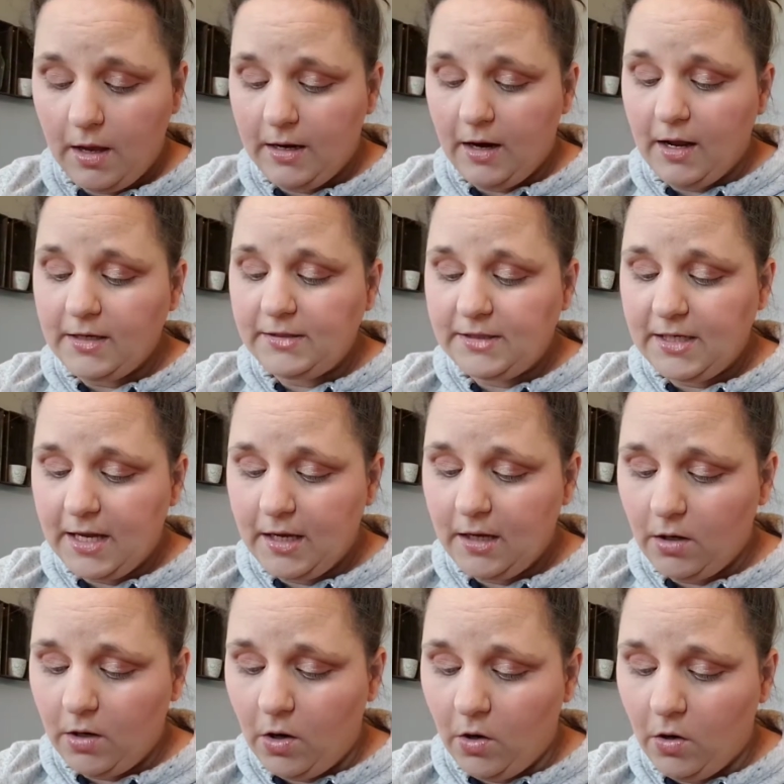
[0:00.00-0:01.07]
And I say
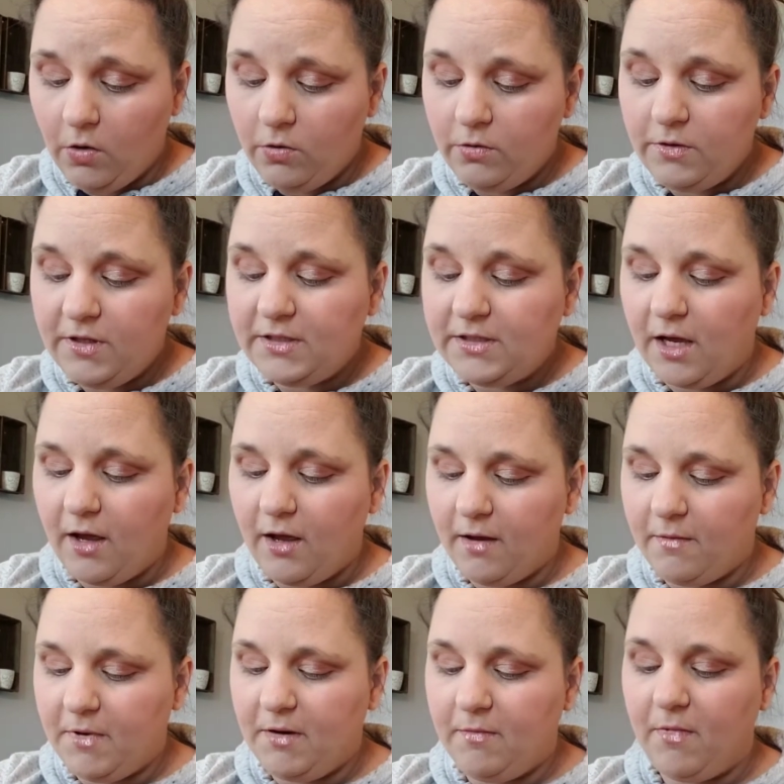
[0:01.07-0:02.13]
it all the
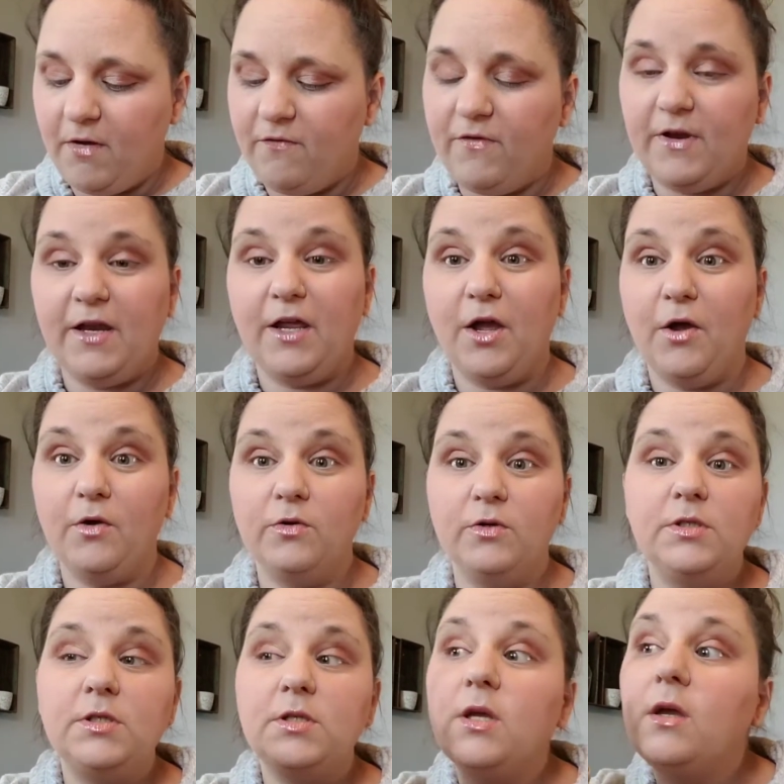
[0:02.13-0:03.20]
time in my
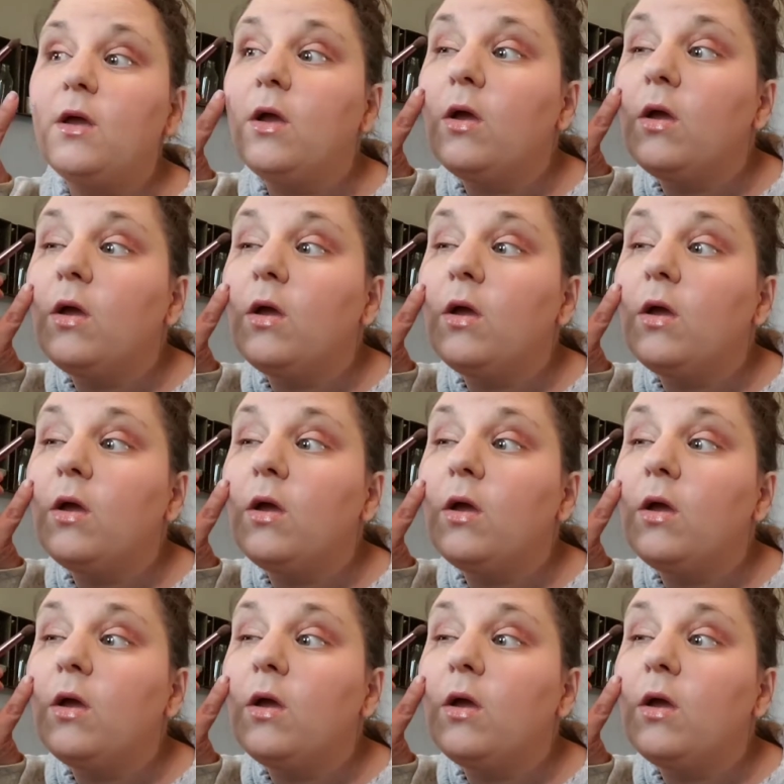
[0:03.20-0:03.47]
videos.